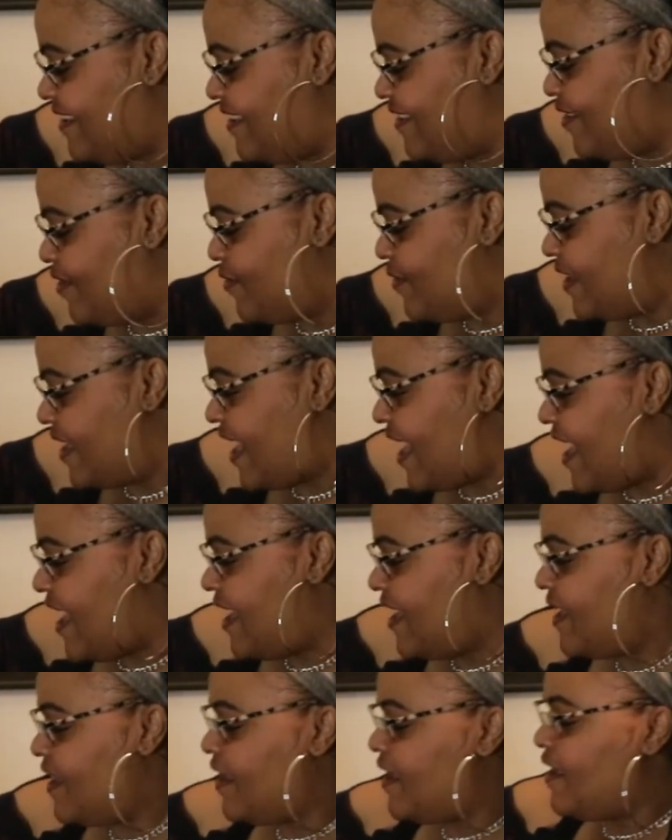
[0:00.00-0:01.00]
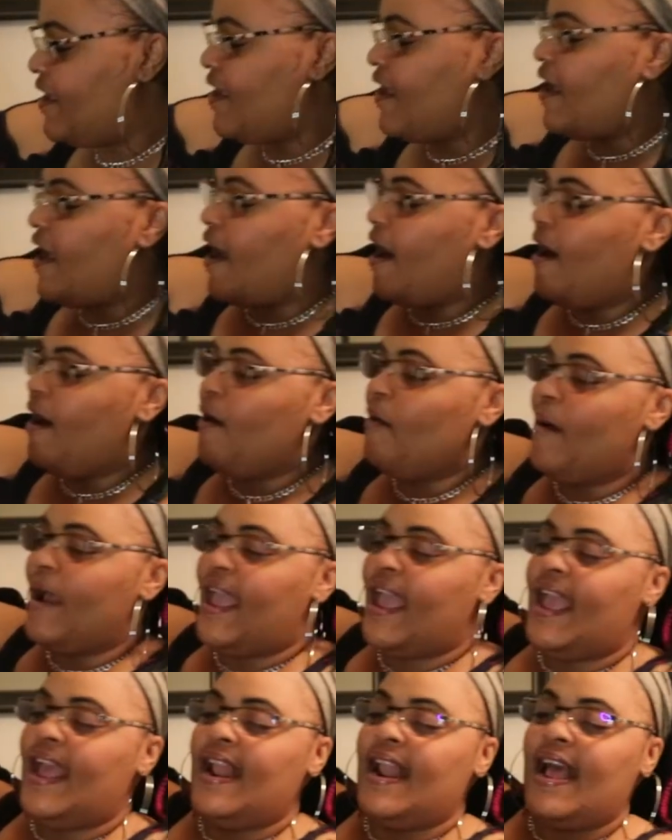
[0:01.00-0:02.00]
no it ain't. Oh,
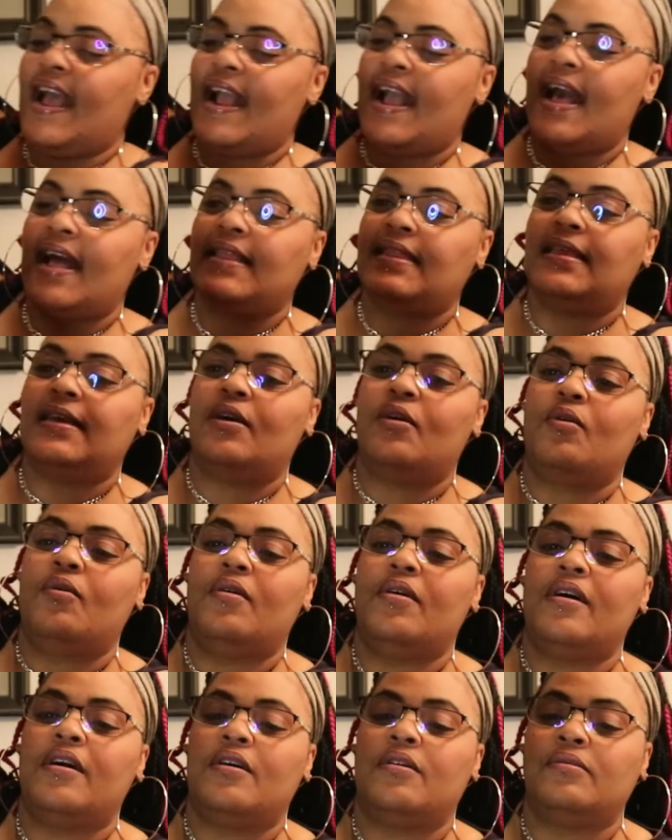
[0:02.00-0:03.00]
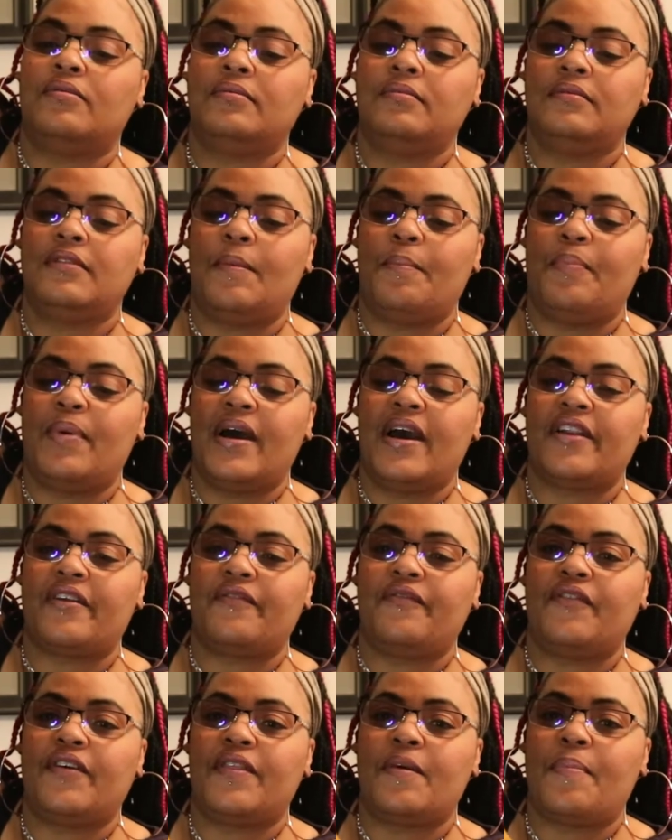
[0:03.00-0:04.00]
and I got the oil, the butter
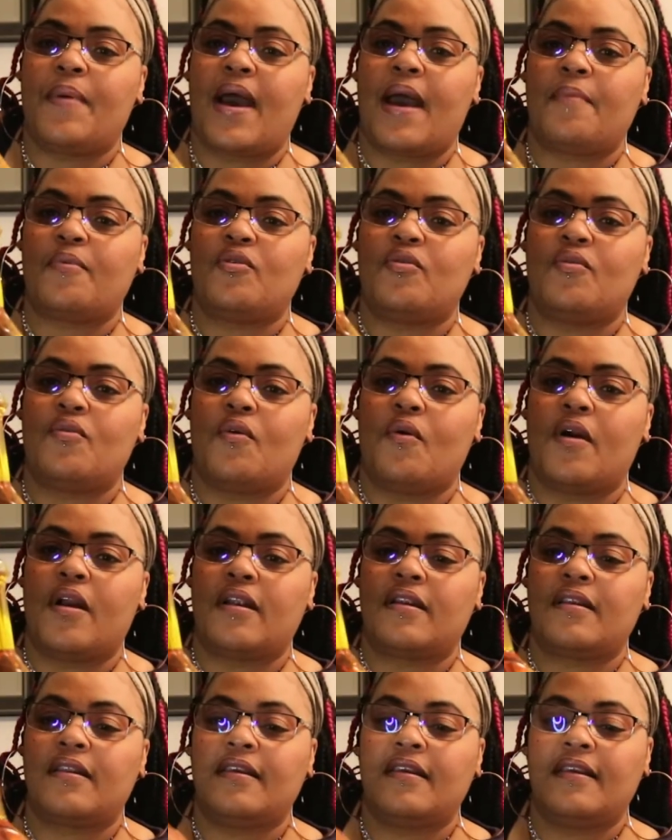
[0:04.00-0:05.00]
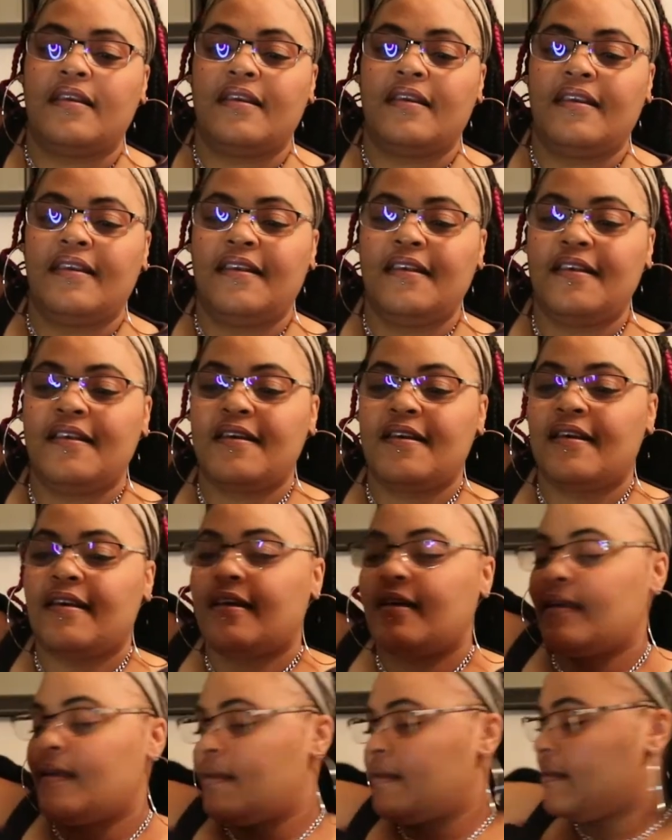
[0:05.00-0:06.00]
for the popcorn.
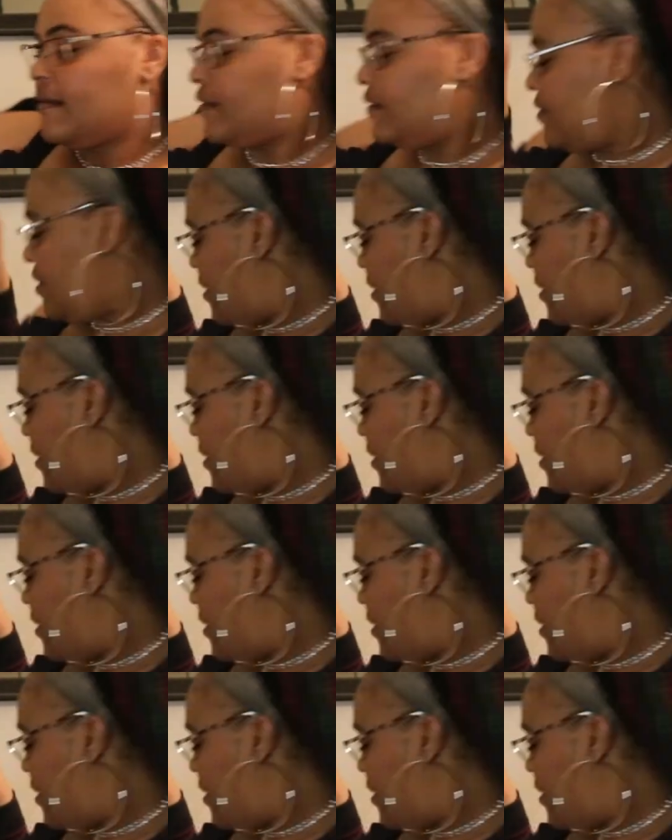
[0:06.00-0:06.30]
You